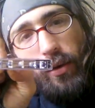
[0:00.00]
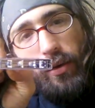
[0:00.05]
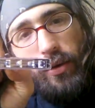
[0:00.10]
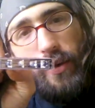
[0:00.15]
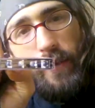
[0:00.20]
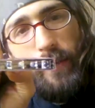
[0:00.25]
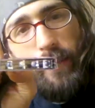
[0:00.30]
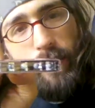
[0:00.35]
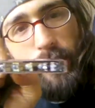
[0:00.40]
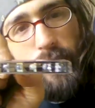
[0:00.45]

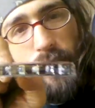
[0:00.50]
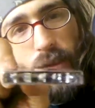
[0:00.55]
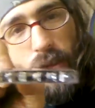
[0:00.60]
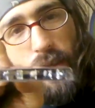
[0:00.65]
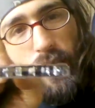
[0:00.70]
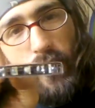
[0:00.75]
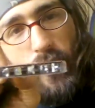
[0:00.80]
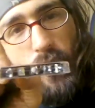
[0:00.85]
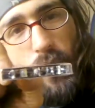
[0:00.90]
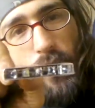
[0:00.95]

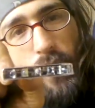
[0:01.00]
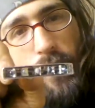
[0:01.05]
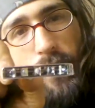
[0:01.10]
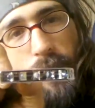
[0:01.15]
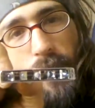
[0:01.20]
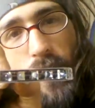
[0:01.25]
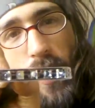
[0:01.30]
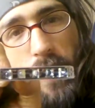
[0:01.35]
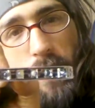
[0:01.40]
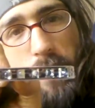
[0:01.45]
It's gonna go in
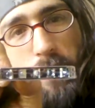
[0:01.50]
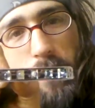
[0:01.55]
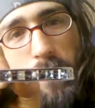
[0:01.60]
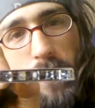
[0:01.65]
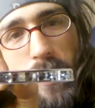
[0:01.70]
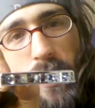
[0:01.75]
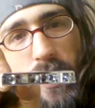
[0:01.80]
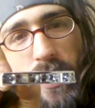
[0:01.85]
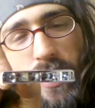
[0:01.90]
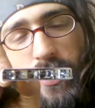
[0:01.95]
the front,
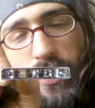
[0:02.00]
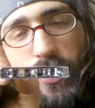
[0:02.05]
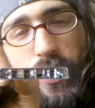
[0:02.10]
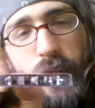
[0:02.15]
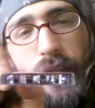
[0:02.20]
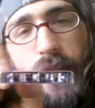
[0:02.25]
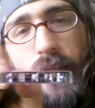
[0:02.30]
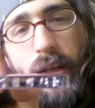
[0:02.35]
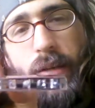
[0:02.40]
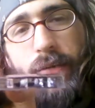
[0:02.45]
and
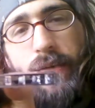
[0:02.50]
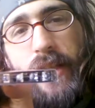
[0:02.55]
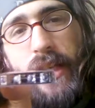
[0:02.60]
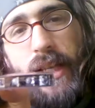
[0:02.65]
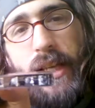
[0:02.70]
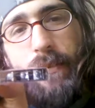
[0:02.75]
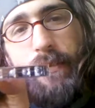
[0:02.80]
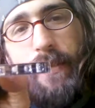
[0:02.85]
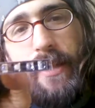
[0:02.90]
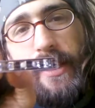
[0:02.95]
just enough
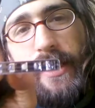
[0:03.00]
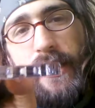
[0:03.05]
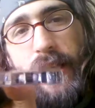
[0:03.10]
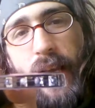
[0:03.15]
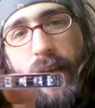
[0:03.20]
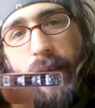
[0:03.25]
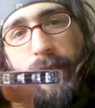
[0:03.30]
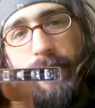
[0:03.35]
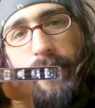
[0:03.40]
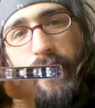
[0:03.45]
to keep me
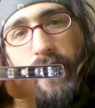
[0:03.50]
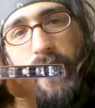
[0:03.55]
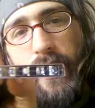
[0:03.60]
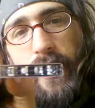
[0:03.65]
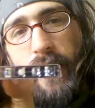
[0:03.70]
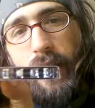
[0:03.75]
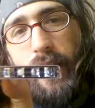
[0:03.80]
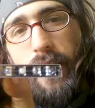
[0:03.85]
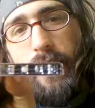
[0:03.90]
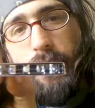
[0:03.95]
safe and
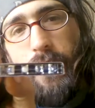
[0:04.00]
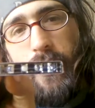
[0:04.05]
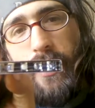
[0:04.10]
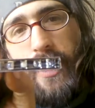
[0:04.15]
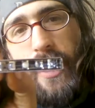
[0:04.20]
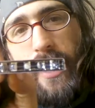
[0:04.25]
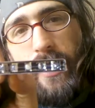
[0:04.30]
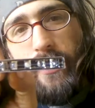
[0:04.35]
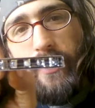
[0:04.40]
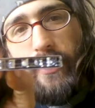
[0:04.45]
legally
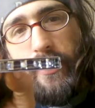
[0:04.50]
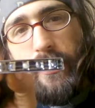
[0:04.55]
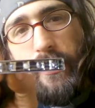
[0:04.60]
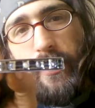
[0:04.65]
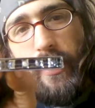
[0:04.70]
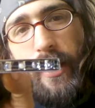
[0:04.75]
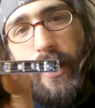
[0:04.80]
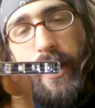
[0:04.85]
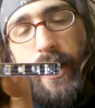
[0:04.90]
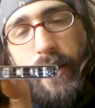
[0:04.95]
protected,
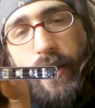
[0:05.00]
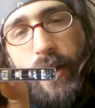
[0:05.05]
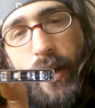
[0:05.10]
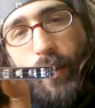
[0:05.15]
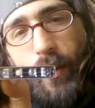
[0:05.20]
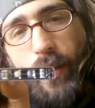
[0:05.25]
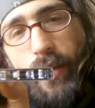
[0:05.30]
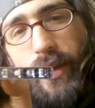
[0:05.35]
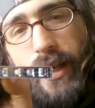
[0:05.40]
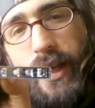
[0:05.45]

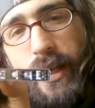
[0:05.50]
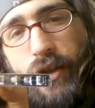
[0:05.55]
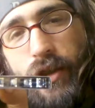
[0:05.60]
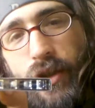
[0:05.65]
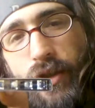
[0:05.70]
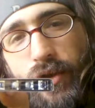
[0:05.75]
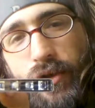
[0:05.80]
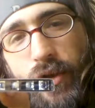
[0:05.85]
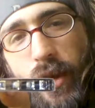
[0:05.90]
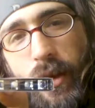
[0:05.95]
that when the
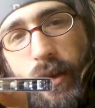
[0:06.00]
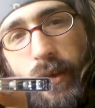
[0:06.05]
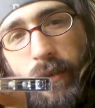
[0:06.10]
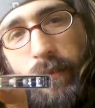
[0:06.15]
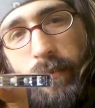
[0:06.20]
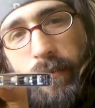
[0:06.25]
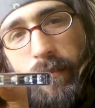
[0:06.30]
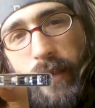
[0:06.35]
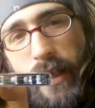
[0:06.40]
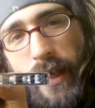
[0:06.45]
engine's
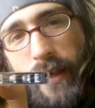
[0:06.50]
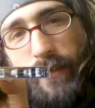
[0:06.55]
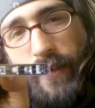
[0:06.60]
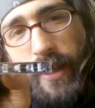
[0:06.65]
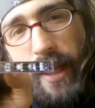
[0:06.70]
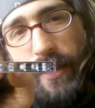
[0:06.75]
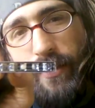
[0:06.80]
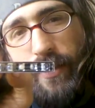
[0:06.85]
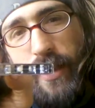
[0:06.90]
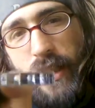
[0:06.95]
running,
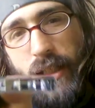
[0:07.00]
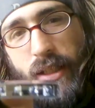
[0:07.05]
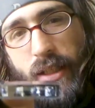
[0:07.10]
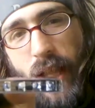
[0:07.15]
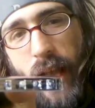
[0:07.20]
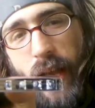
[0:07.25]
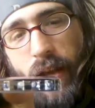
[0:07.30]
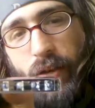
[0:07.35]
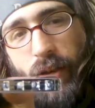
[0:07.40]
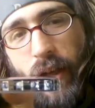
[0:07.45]
I've got
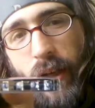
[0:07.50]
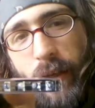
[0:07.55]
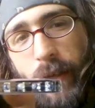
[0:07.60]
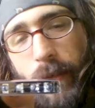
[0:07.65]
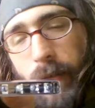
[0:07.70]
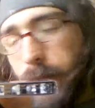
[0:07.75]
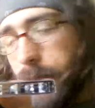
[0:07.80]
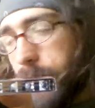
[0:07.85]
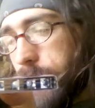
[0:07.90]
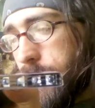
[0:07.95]
this light
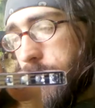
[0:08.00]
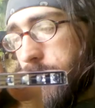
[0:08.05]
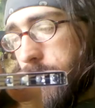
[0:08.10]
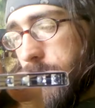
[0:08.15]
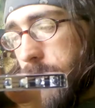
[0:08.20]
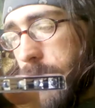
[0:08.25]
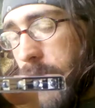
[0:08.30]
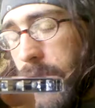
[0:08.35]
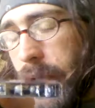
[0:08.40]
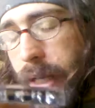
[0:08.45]
running.
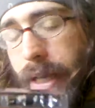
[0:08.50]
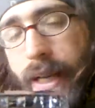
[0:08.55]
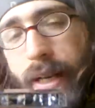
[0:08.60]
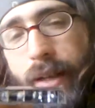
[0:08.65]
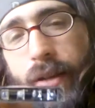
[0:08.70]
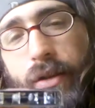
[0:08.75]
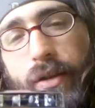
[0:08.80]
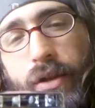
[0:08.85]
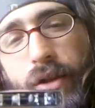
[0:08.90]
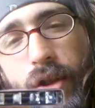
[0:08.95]

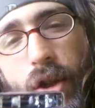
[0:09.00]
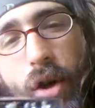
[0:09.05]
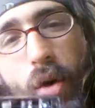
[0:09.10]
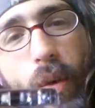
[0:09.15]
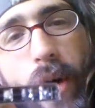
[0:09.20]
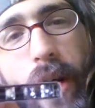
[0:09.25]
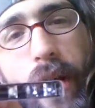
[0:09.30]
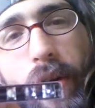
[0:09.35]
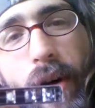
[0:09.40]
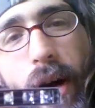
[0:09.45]
There's
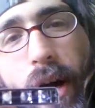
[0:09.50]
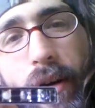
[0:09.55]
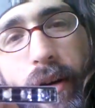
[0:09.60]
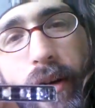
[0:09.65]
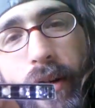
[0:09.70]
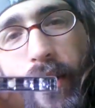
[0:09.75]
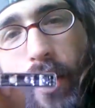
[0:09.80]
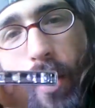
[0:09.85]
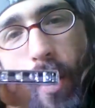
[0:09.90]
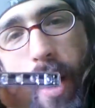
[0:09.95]
no way
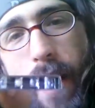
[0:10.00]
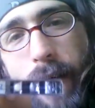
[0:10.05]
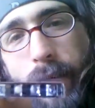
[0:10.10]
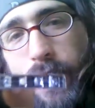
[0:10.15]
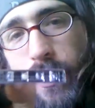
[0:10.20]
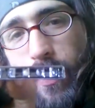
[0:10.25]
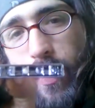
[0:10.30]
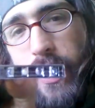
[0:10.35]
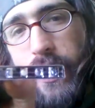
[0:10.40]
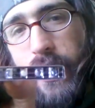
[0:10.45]
around it, no
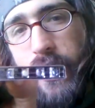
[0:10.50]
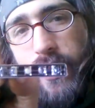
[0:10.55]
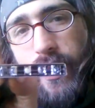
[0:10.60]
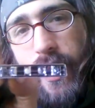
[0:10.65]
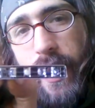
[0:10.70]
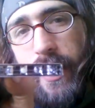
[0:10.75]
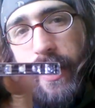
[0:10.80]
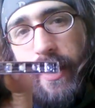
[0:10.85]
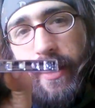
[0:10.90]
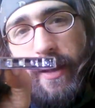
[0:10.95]
off
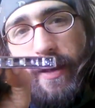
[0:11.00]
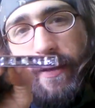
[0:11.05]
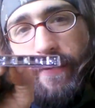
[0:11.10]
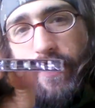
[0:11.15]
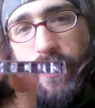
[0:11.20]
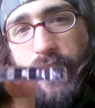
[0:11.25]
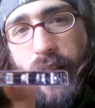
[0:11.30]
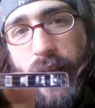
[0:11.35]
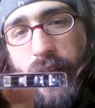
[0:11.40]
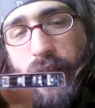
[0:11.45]
switch. Like,
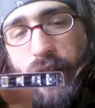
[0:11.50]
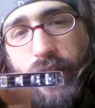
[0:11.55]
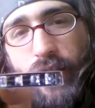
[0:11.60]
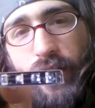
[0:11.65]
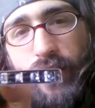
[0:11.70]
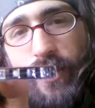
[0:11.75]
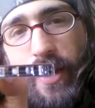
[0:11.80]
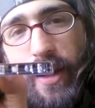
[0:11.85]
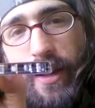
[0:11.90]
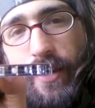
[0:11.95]
if the
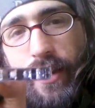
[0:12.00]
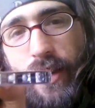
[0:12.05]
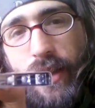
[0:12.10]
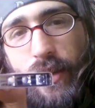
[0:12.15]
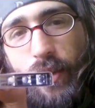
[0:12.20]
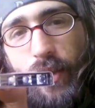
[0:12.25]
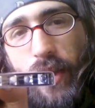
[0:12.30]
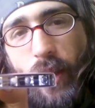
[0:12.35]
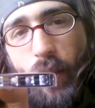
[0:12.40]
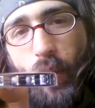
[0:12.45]
engine's running,
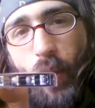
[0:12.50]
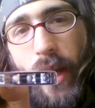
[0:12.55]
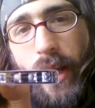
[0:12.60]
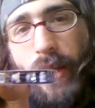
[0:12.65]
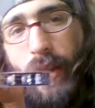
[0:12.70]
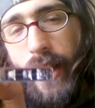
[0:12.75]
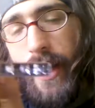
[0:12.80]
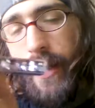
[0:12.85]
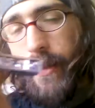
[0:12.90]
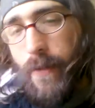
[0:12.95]
this
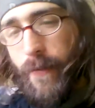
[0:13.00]
white